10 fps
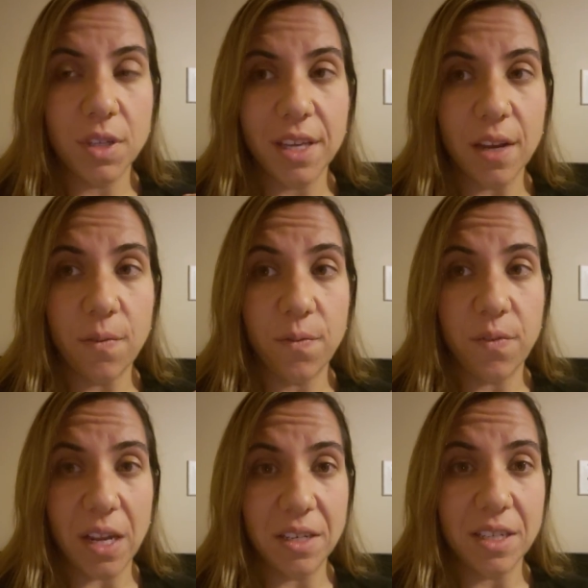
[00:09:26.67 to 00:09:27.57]
get
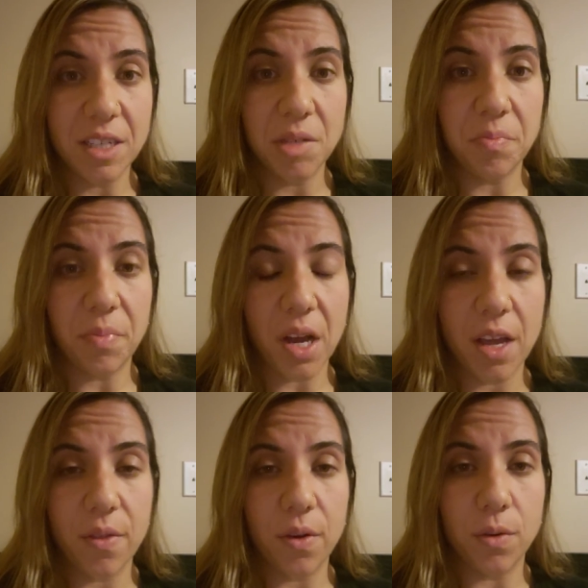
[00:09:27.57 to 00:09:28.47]
offended
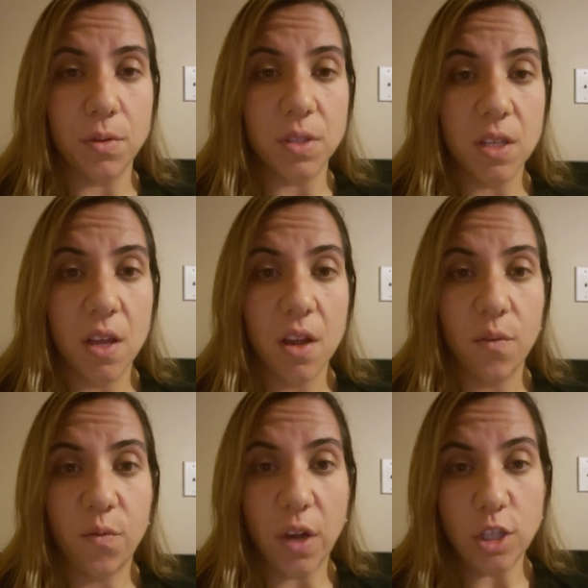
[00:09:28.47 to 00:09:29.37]
by those
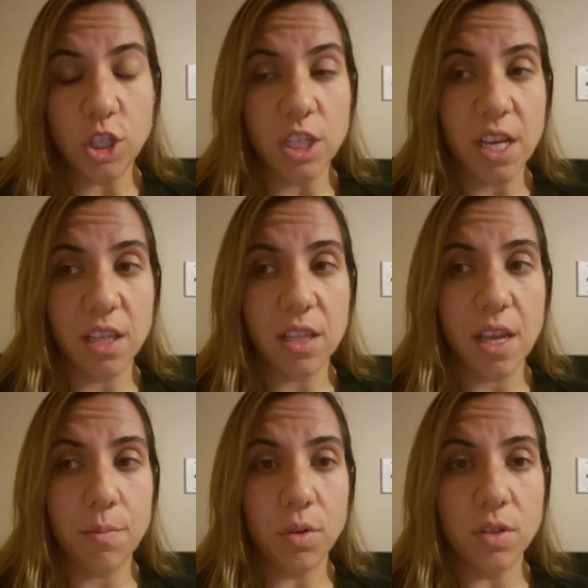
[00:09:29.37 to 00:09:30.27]
functioning
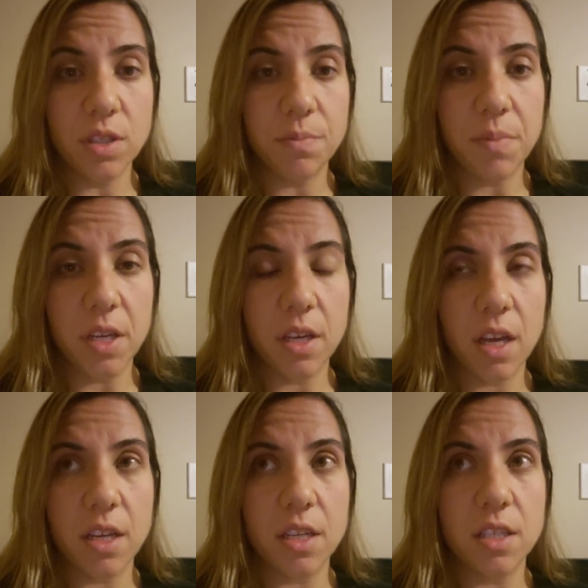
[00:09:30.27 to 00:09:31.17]
labels,
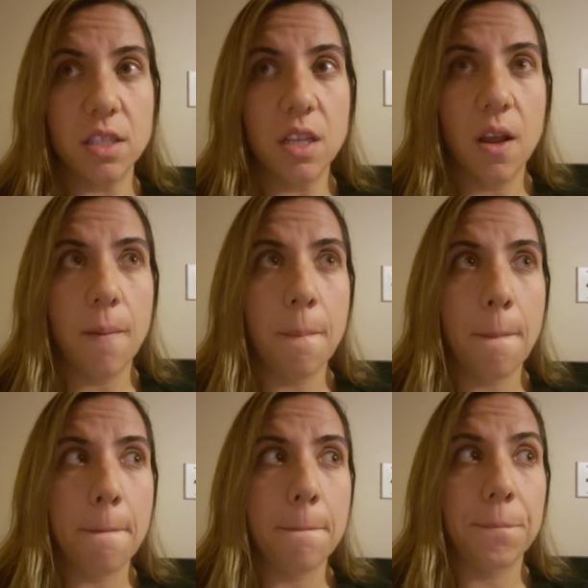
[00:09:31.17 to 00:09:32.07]
because
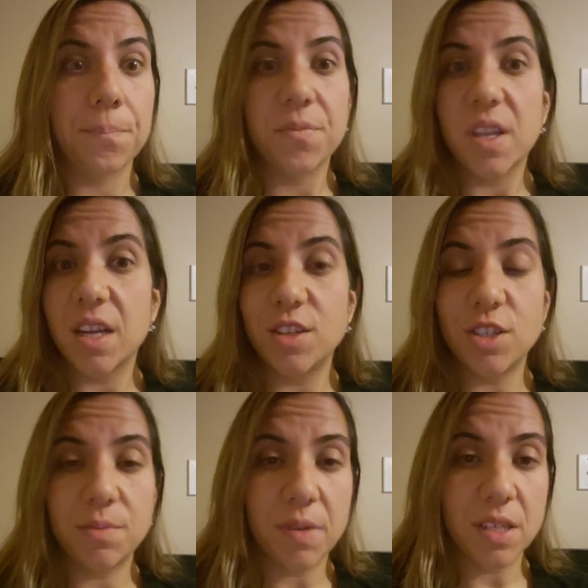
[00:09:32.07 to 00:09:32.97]
I
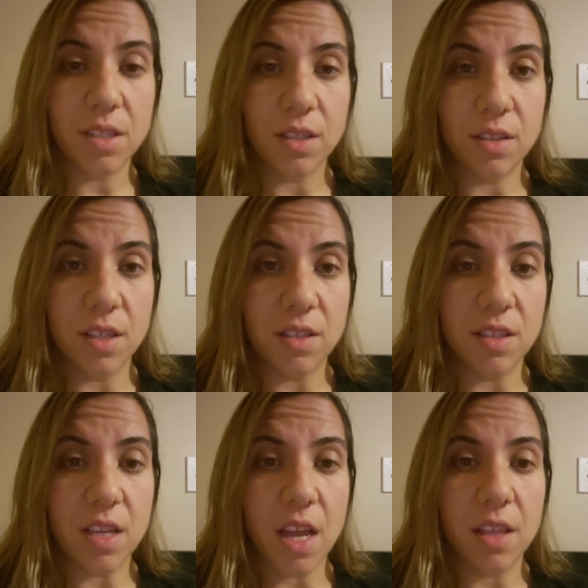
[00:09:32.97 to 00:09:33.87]
just basically
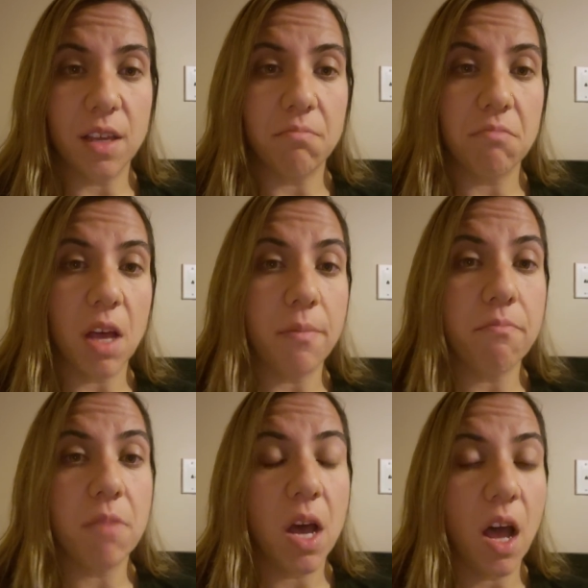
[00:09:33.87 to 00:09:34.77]
say, like, I'm
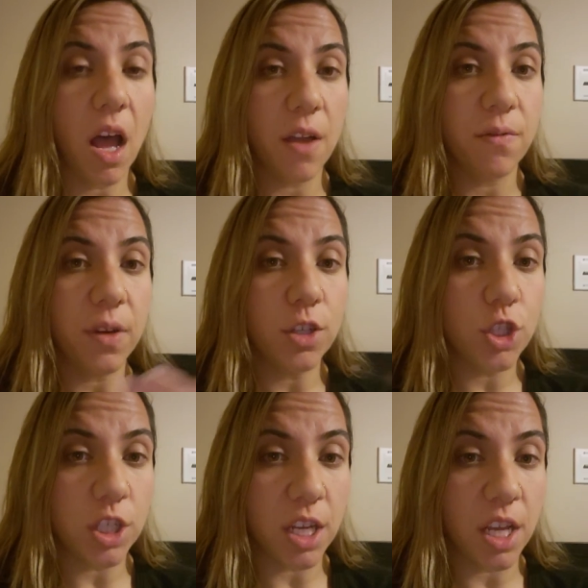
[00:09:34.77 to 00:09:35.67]
high
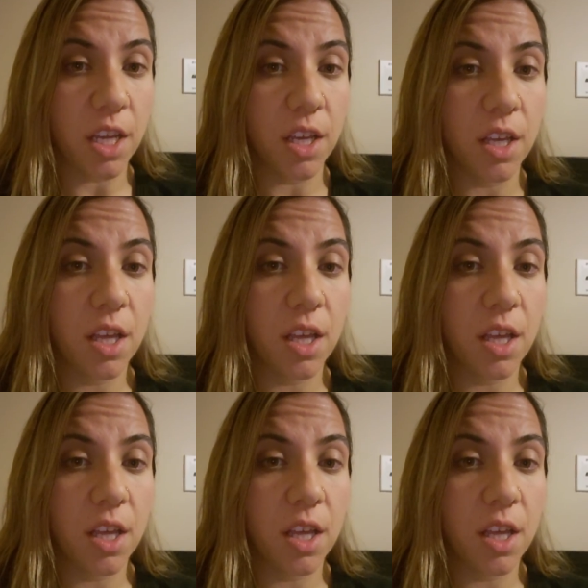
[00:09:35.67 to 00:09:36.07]
functioning.